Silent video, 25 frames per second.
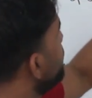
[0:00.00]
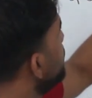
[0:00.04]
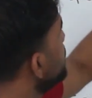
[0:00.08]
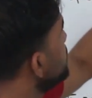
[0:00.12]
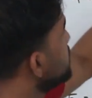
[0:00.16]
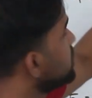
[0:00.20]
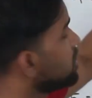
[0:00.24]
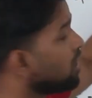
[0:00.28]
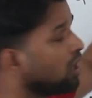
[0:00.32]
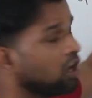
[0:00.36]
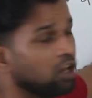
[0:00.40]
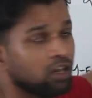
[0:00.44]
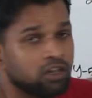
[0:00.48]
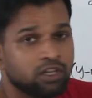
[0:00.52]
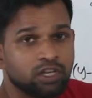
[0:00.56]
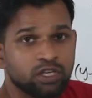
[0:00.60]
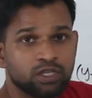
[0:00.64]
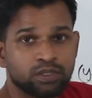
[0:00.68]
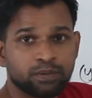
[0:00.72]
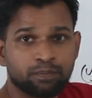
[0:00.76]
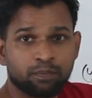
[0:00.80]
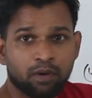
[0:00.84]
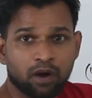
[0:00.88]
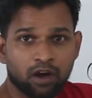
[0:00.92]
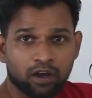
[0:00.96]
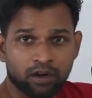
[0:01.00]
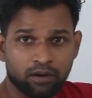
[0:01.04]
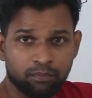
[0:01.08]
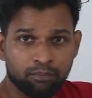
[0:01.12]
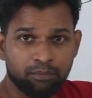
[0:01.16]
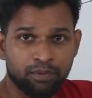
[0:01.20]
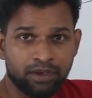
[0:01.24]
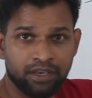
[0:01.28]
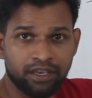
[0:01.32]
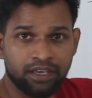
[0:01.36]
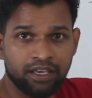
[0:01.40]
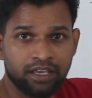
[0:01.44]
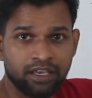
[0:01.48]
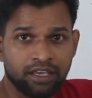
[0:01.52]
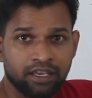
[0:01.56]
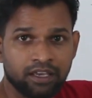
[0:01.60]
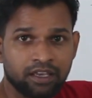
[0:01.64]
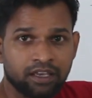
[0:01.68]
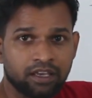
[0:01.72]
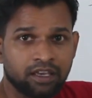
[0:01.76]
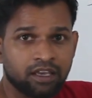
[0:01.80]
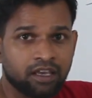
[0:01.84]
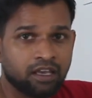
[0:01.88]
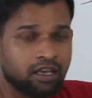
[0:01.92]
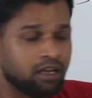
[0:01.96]
solve this part B
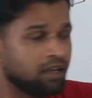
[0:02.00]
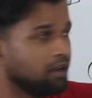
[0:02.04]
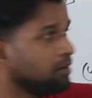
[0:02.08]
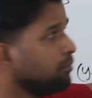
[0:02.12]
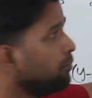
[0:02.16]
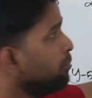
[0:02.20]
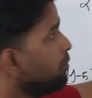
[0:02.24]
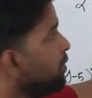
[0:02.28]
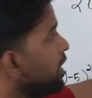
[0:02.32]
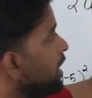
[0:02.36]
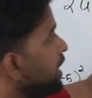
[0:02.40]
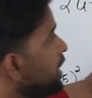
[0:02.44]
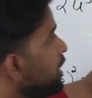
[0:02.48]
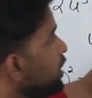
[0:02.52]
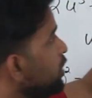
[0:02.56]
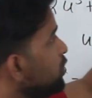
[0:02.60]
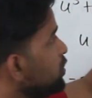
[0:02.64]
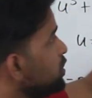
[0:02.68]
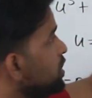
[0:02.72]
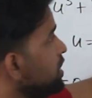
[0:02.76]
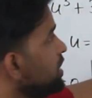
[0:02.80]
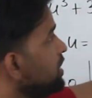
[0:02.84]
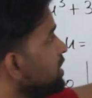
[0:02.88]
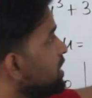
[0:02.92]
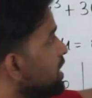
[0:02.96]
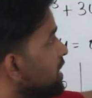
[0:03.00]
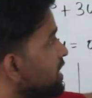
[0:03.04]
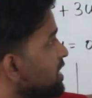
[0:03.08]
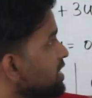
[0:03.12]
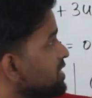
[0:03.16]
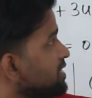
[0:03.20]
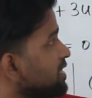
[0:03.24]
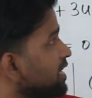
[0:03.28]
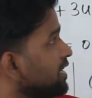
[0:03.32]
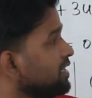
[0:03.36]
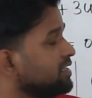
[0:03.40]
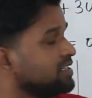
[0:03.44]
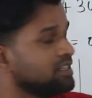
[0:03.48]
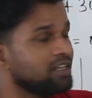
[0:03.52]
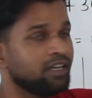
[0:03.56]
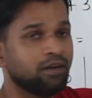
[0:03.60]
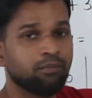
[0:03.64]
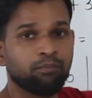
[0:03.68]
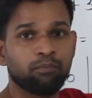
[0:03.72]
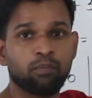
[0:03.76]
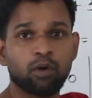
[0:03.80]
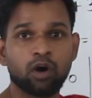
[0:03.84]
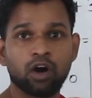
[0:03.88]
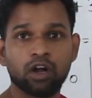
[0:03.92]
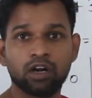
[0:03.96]
by using the results
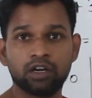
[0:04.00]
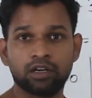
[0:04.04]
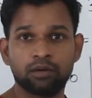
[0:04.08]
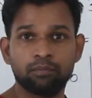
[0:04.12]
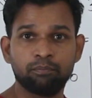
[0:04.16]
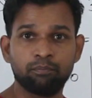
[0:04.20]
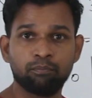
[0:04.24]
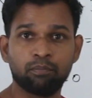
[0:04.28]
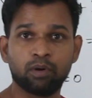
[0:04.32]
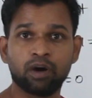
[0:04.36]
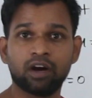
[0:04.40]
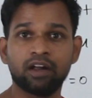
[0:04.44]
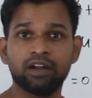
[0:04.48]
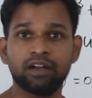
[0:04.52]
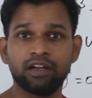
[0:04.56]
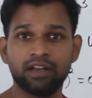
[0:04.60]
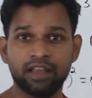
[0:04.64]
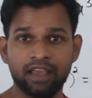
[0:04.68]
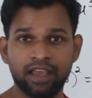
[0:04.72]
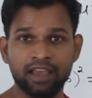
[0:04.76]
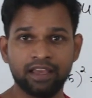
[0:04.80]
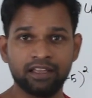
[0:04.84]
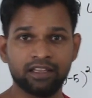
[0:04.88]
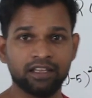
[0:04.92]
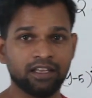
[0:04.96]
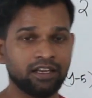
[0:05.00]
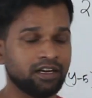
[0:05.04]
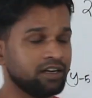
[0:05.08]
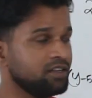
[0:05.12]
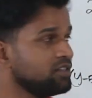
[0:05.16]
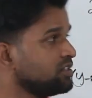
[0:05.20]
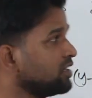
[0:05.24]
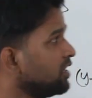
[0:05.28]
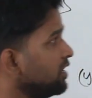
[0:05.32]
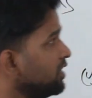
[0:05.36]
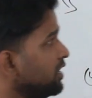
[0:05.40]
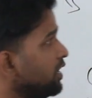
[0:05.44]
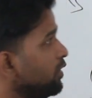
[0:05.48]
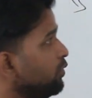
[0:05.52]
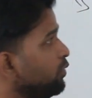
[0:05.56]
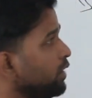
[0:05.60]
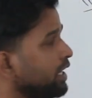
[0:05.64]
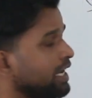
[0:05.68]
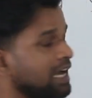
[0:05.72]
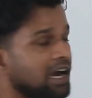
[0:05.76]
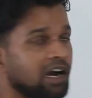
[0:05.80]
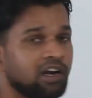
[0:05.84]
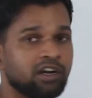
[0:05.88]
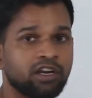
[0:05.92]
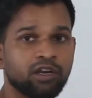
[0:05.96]
in part A, the result that we
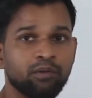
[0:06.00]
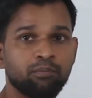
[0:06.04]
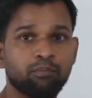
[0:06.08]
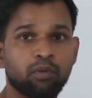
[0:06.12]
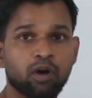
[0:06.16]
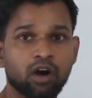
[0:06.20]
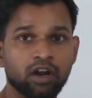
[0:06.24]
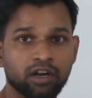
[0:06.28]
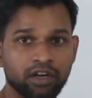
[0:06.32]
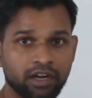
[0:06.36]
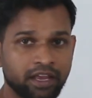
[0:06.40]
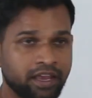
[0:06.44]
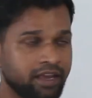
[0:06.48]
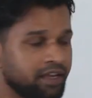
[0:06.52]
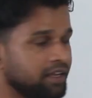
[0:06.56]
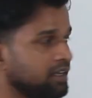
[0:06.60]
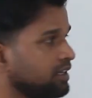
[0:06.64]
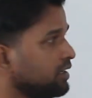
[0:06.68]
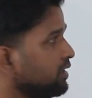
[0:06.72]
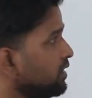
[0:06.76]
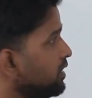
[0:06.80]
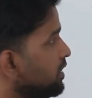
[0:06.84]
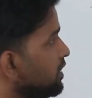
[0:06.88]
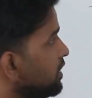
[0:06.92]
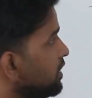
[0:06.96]
got in part A.